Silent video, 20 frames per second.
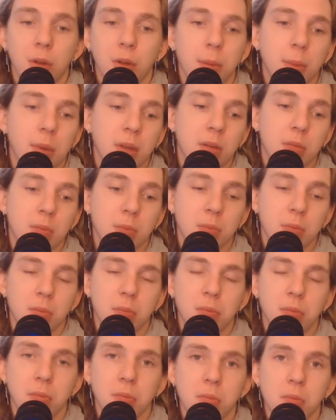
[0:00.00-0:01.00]
I mean,
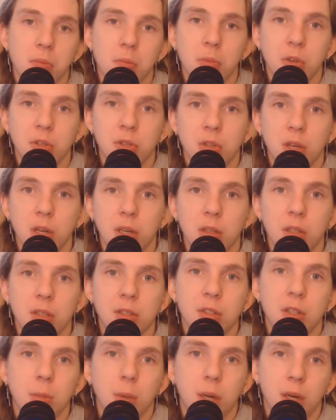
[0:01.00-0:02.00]
most likely
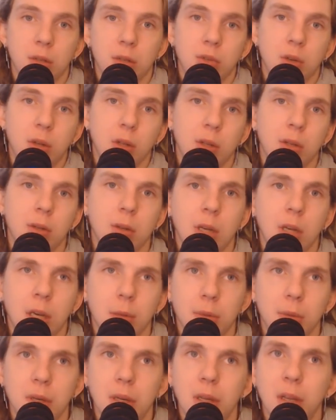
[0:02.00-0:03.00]
cinematic trailer going to
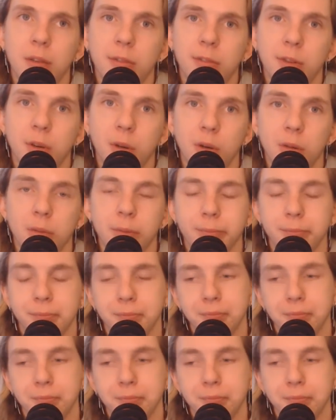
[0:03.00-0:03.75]
happen. If not,